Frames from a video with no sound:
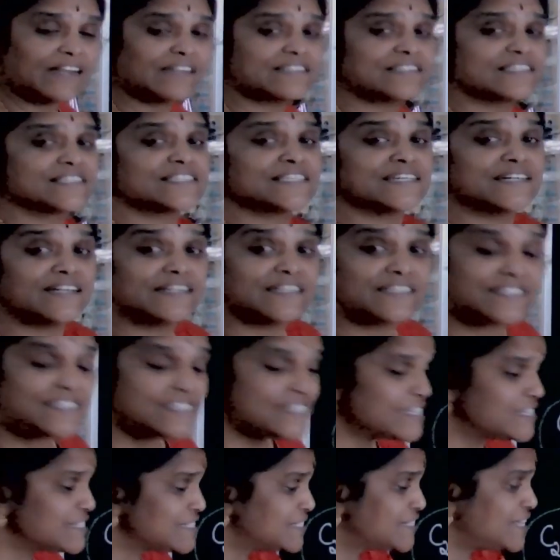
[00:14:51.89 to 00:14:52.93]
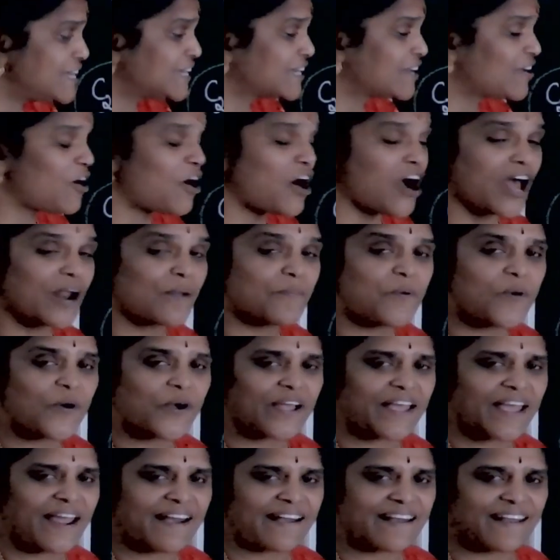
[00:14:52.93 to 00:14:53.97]
It searches that
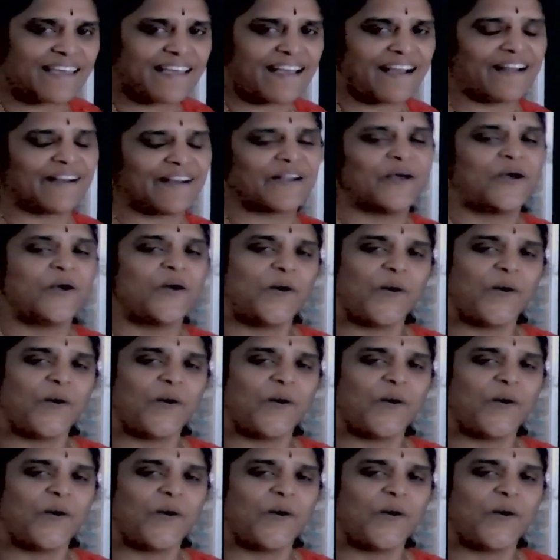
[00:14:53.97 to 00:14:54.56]
carbocation.